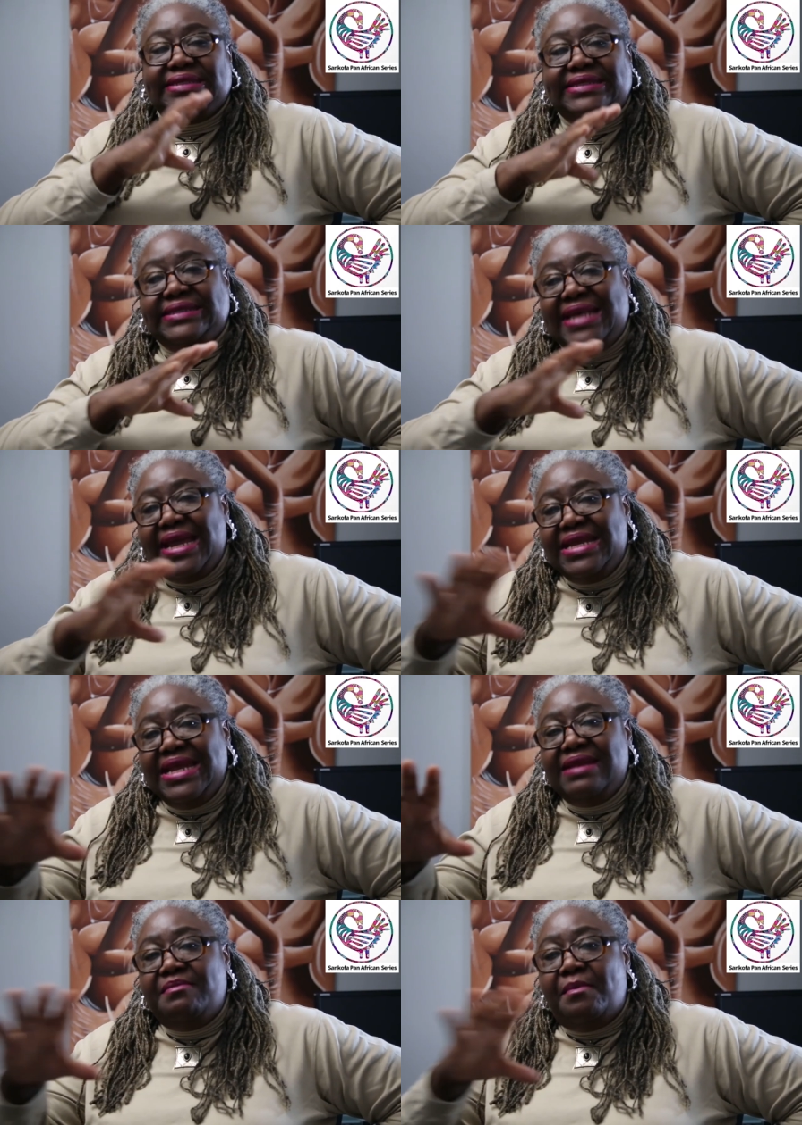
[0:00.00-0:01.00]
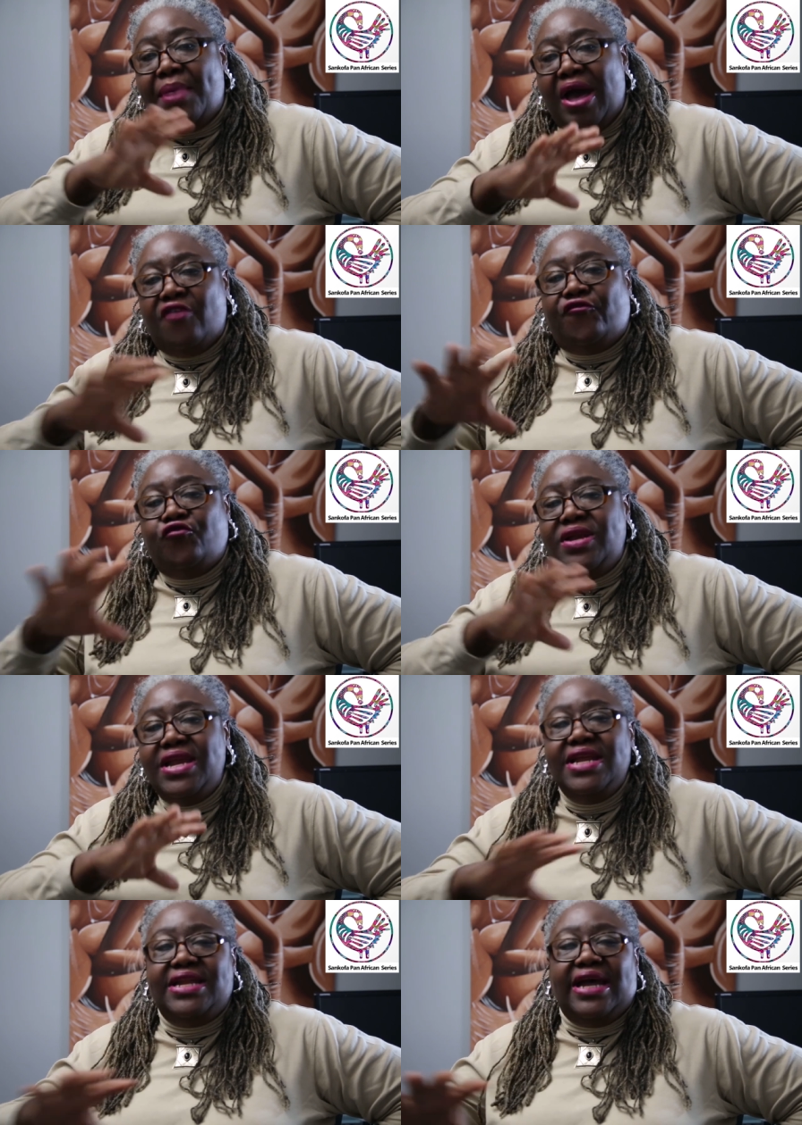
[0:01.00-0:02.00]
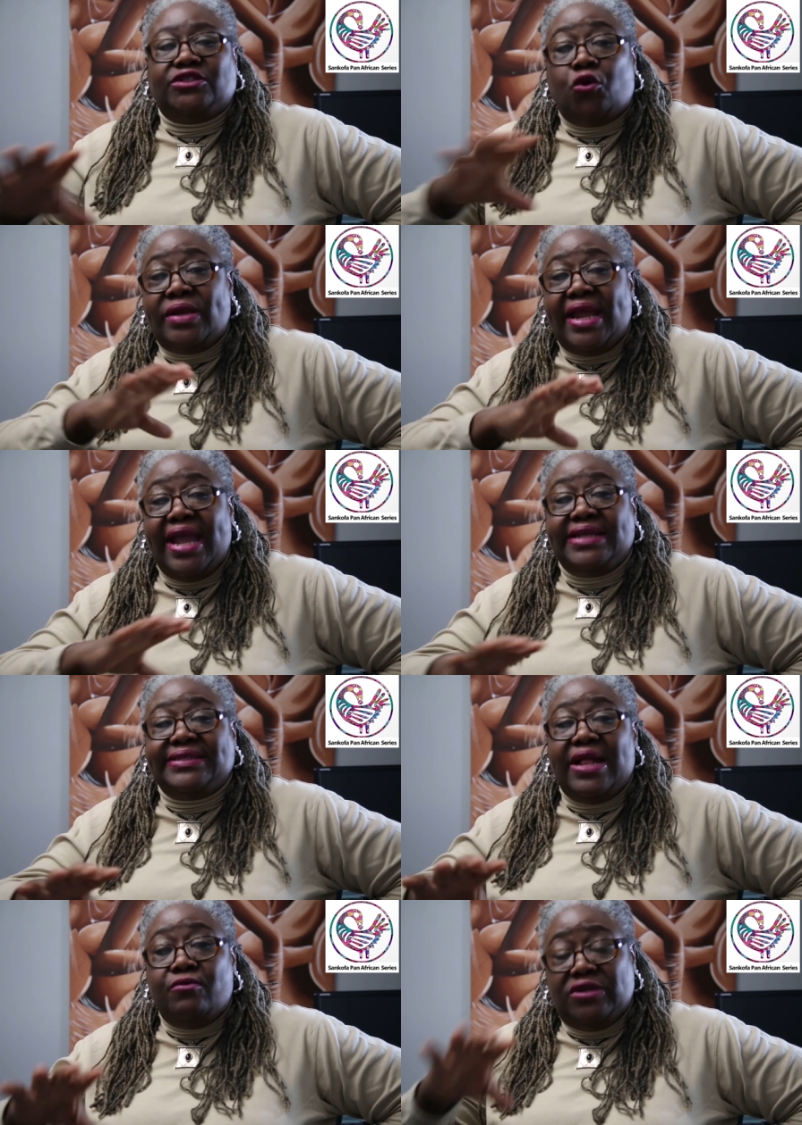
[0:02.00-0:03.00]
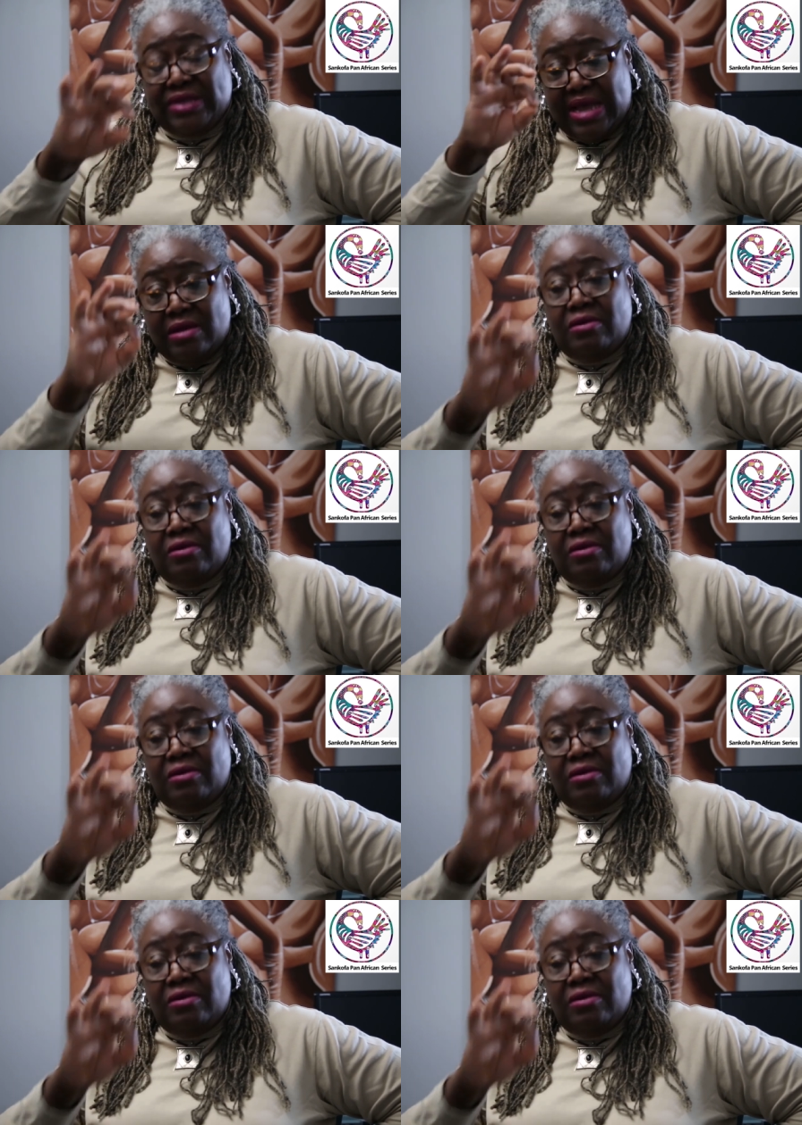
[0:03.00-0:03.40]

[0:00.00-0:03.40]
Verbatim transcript: sending powerful leaders on exile was